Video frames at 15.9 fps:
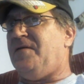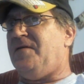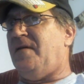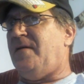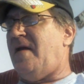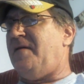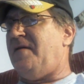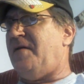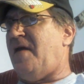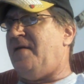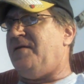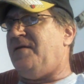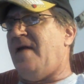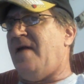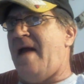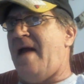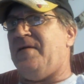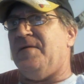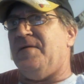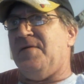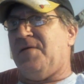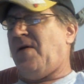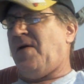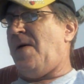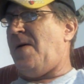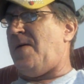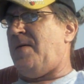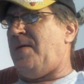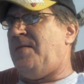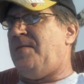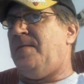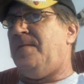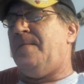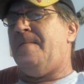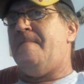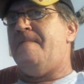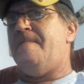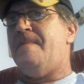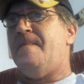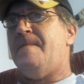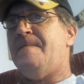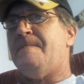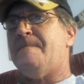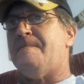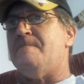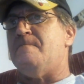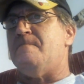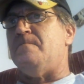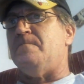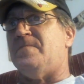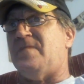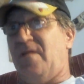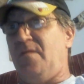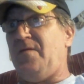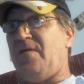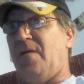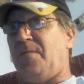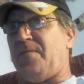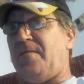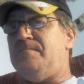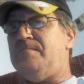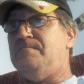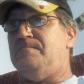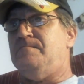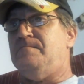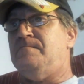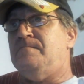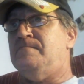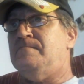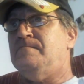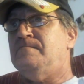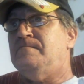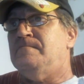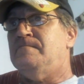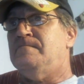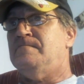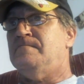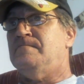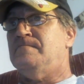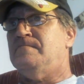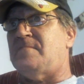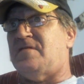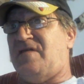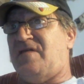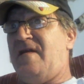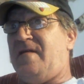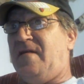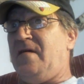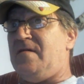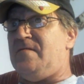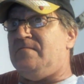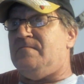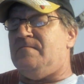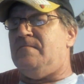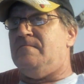is to answer your call to do something. Stand up.